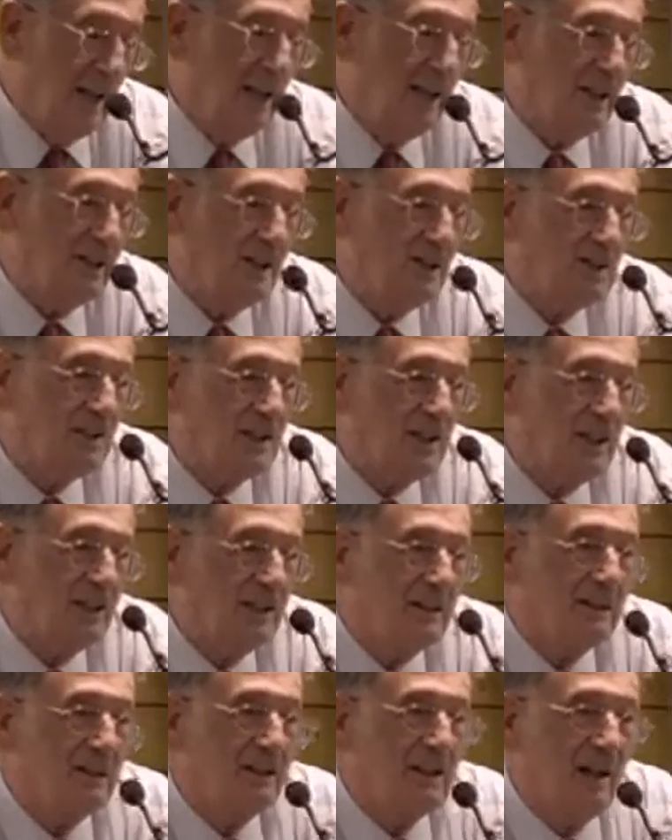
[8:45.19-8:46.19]
and is
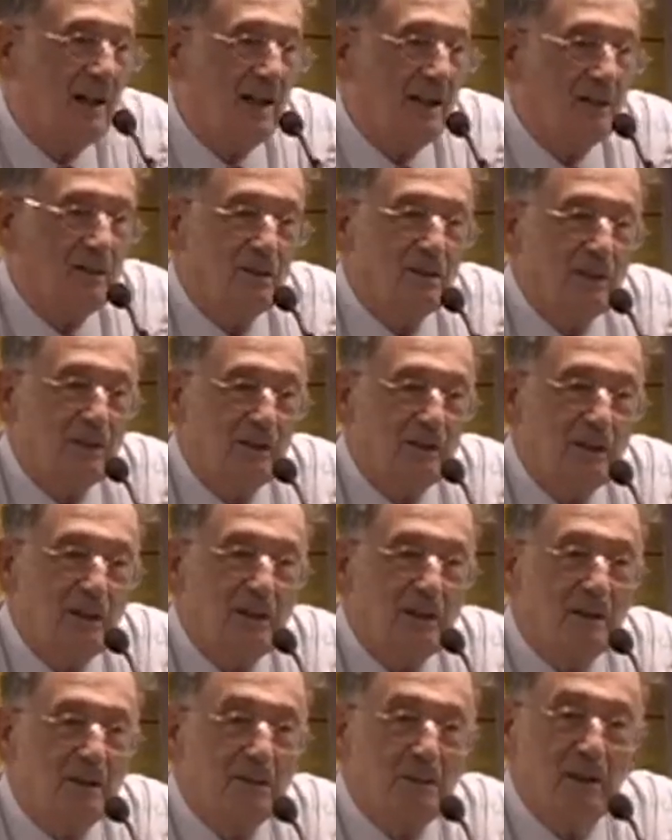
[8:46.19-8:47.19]
sick and tired of
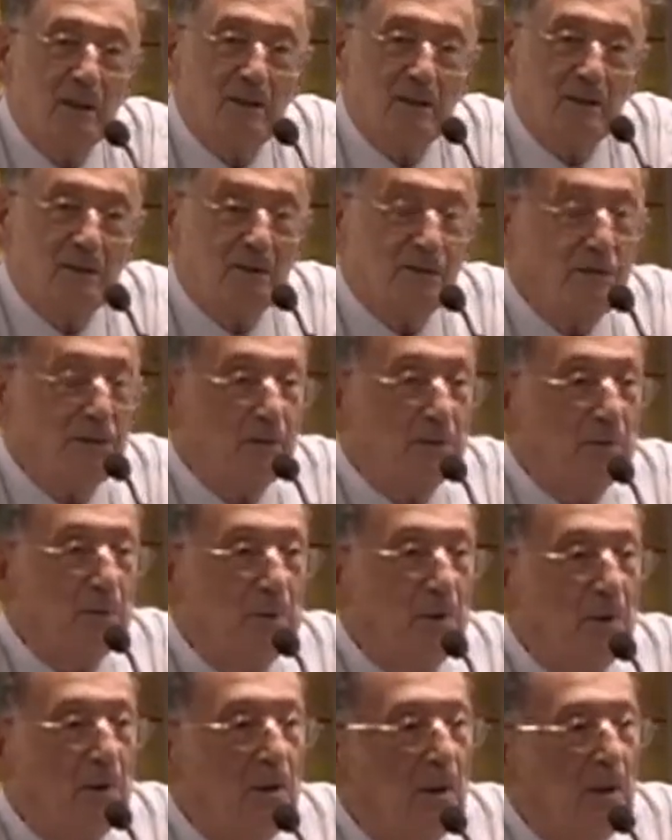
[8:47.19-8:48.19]
looking at American
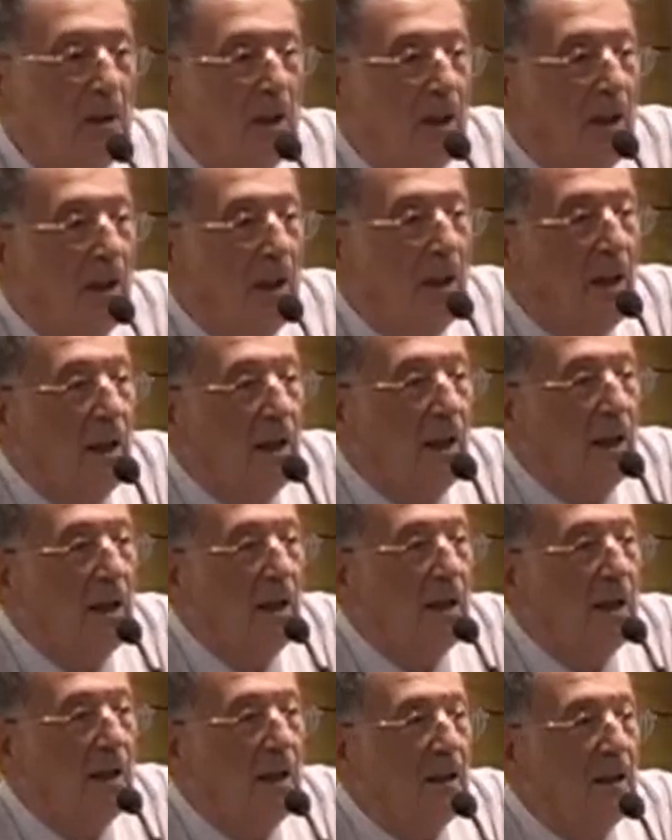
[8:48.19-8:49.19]
football
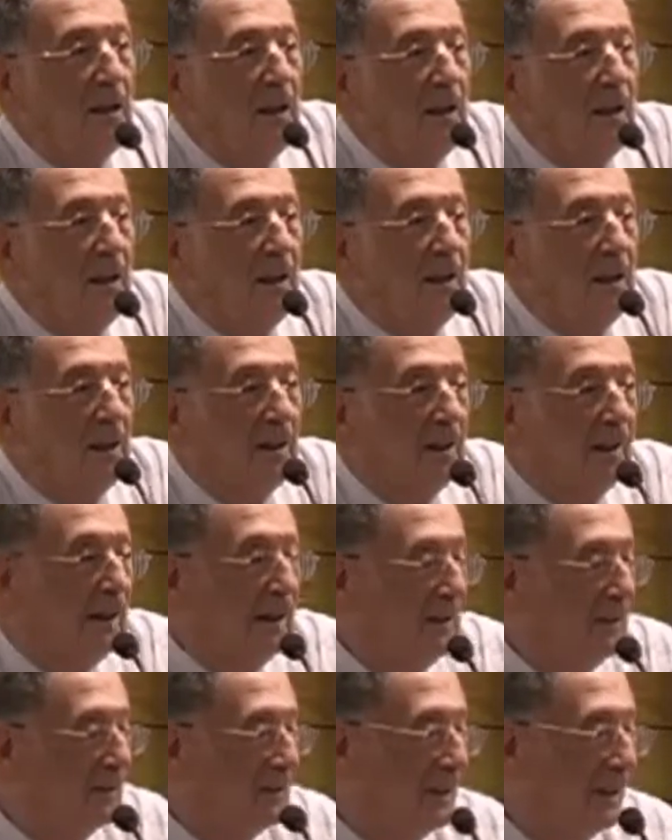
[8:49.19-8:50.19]
uh,
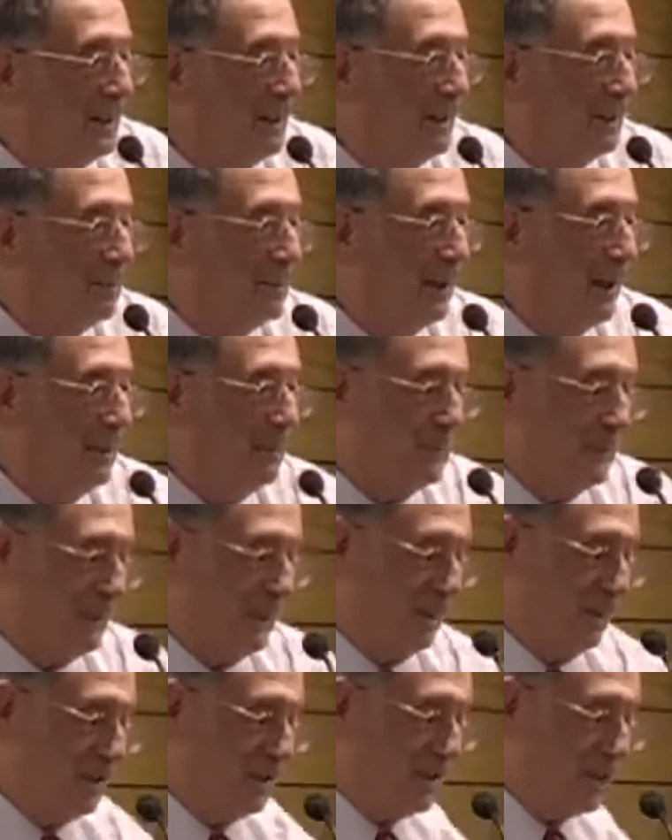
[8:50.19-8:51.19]
can read the paper
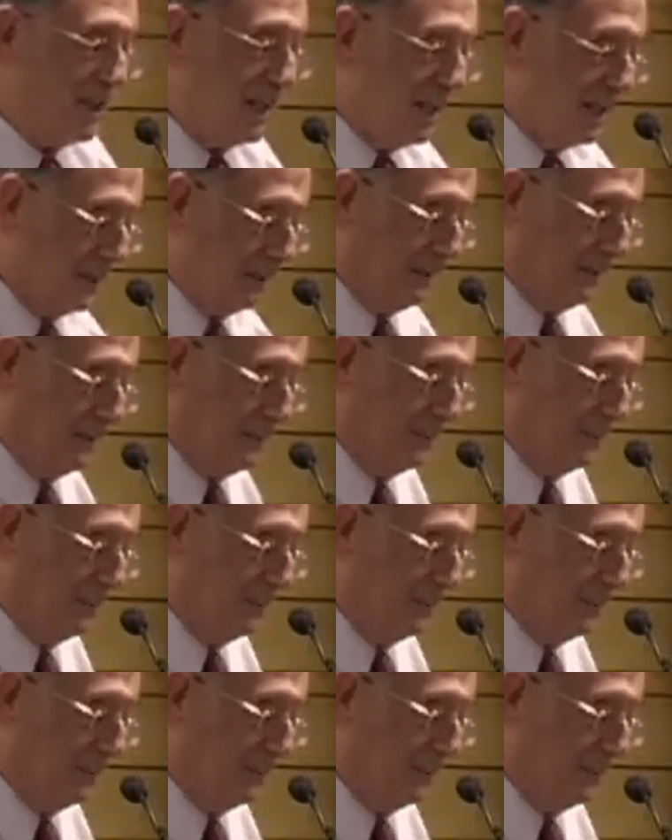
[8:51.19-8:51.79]
instead.